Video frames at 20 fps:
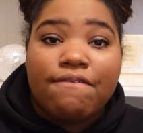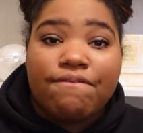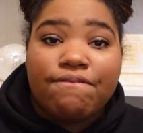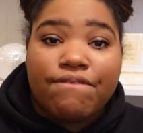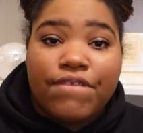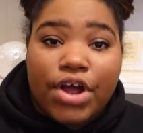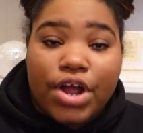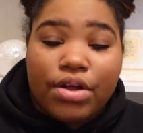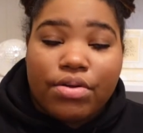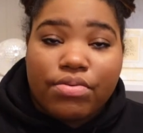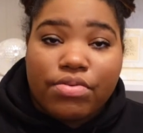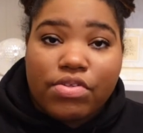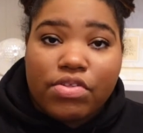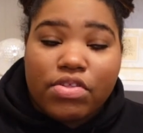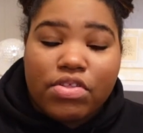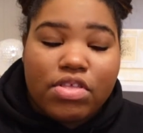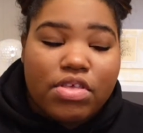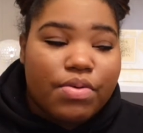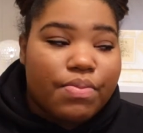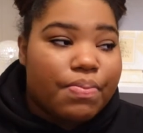
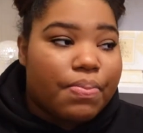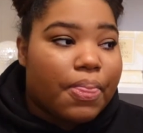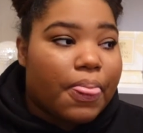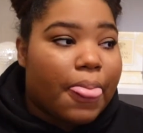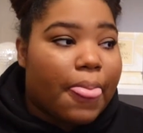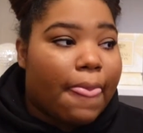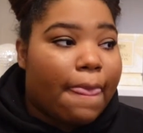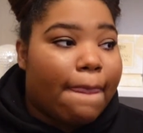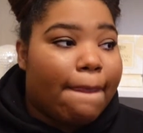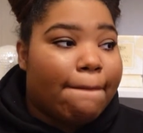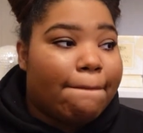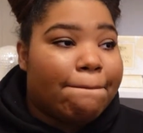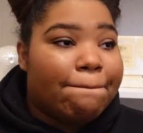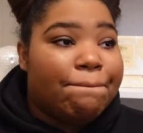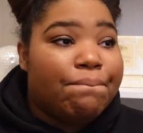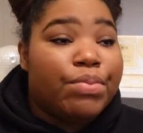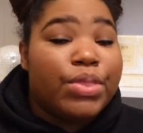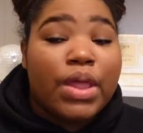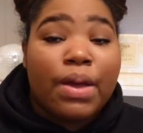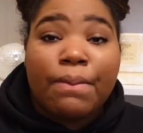first.
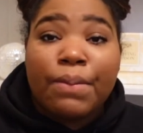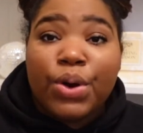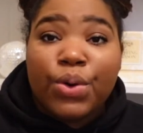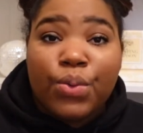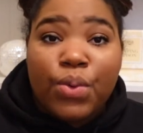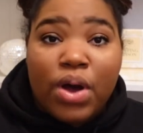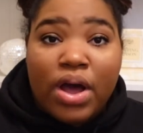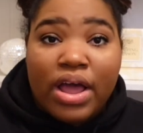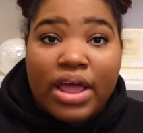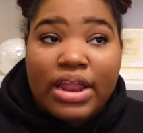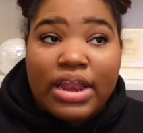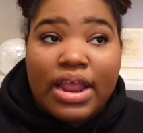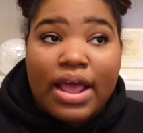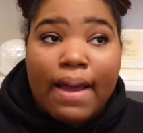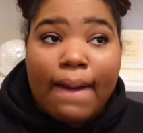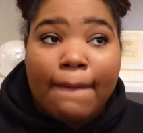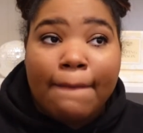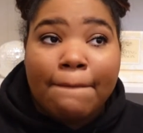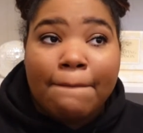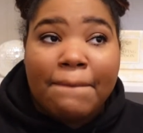Number one
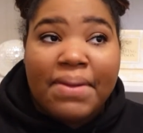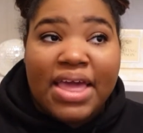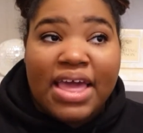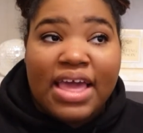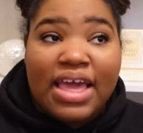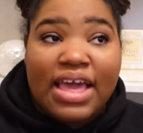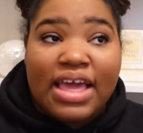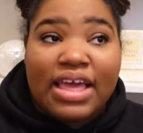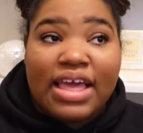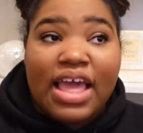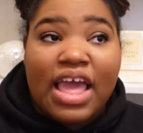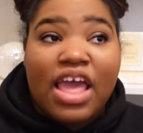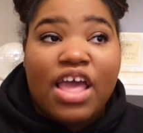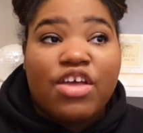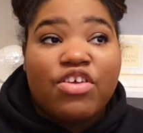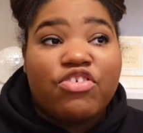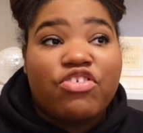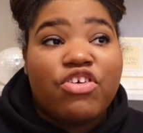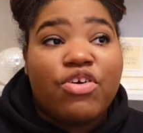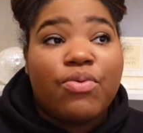being,
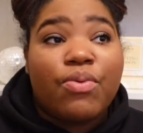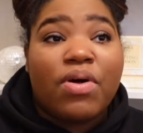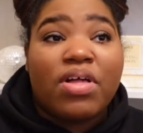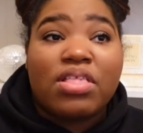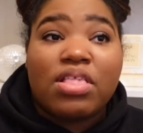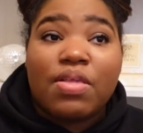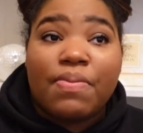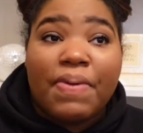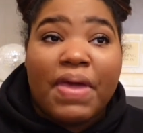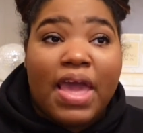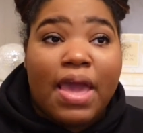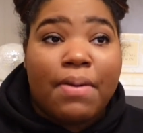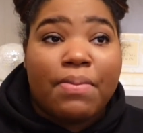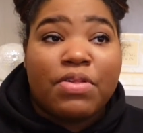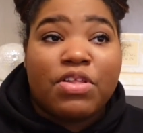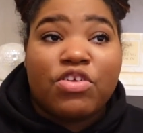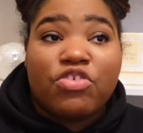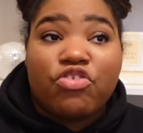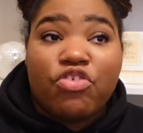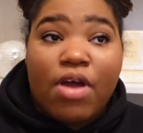she wants to be
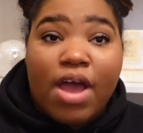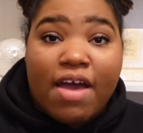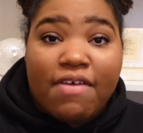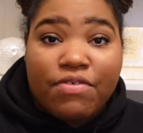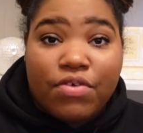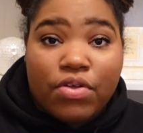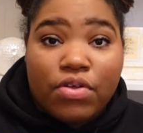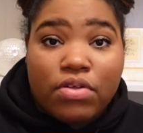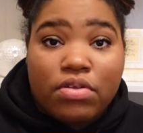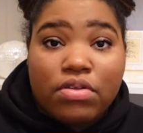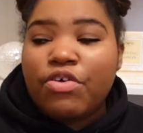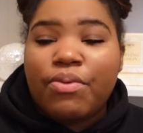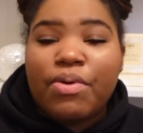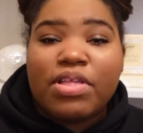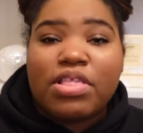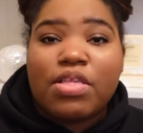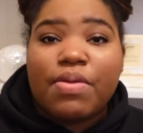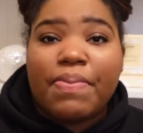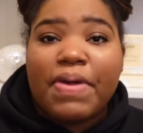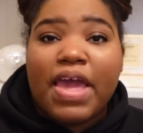able to travel. She
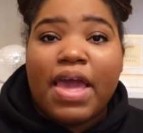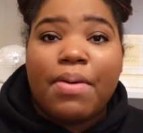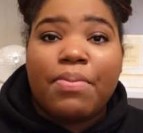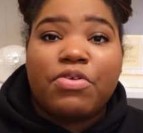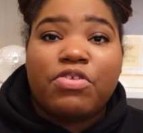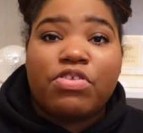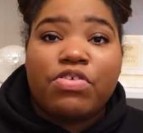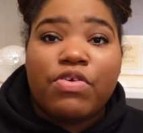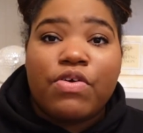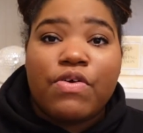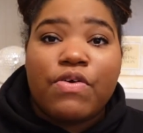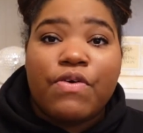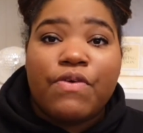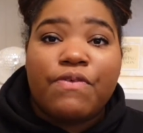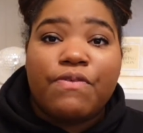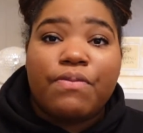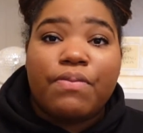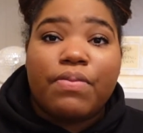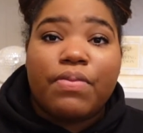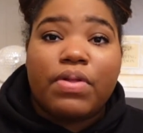wants to be able
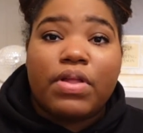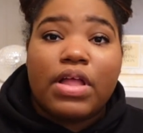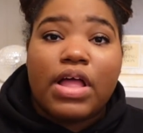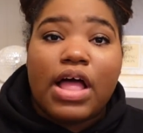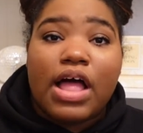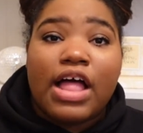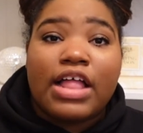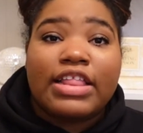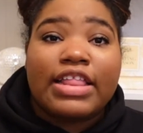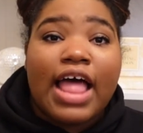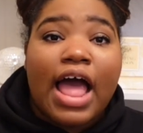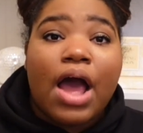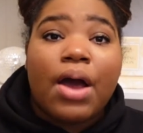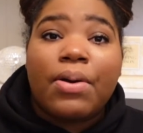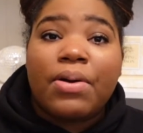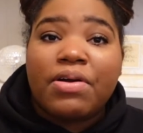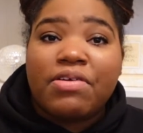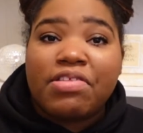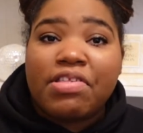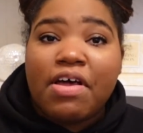to allow
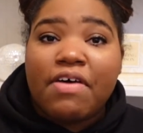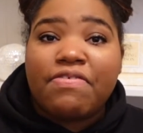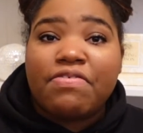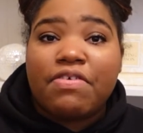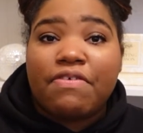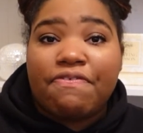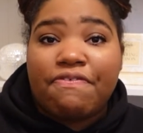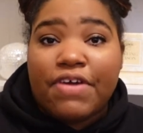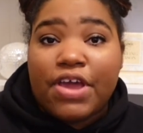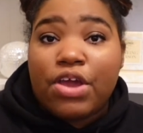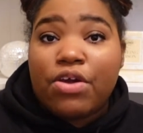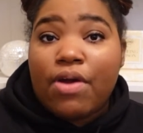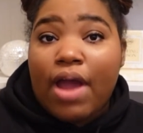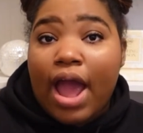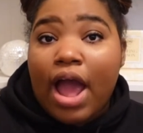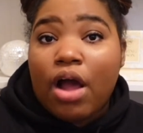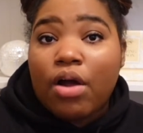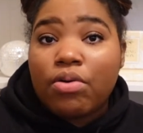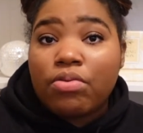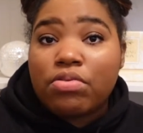herself to figure
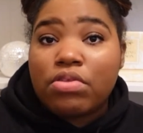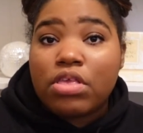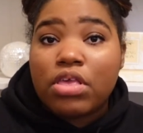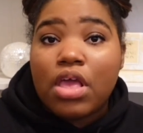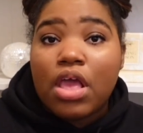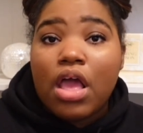out